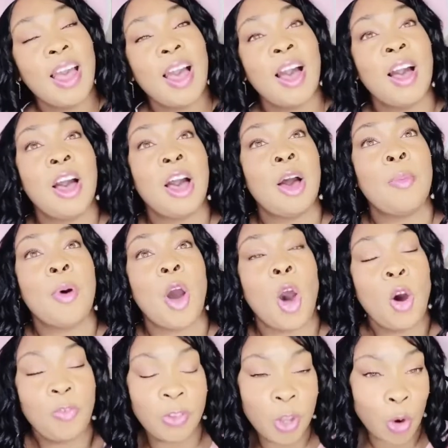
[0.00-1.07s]

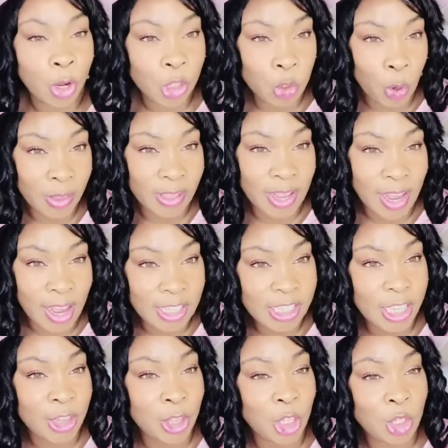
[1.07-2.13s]
Hopefully you're enjoying the
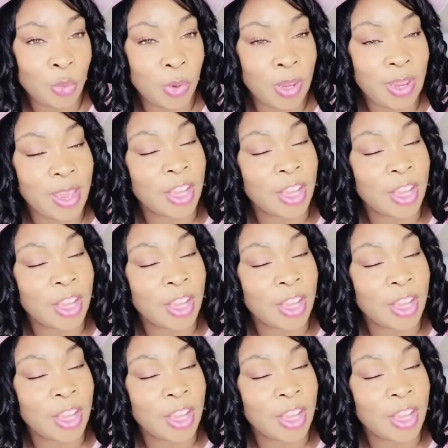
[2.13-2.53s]
content this week.